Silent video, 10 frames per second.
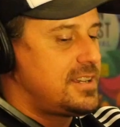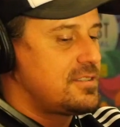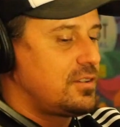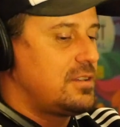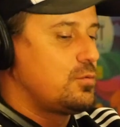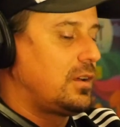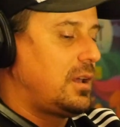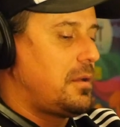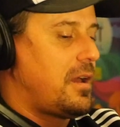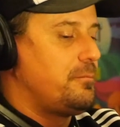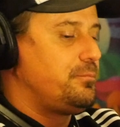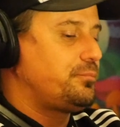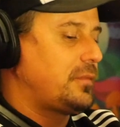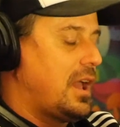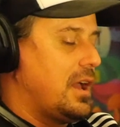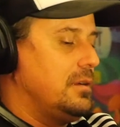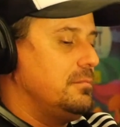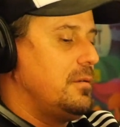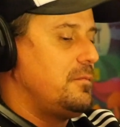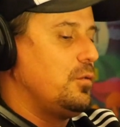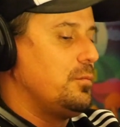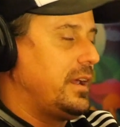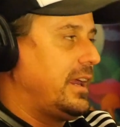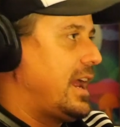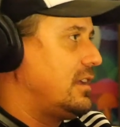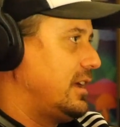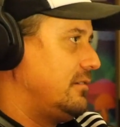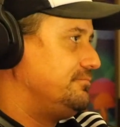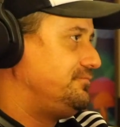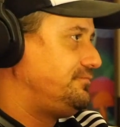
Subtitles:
it sounds like you're talking about film being an outlet.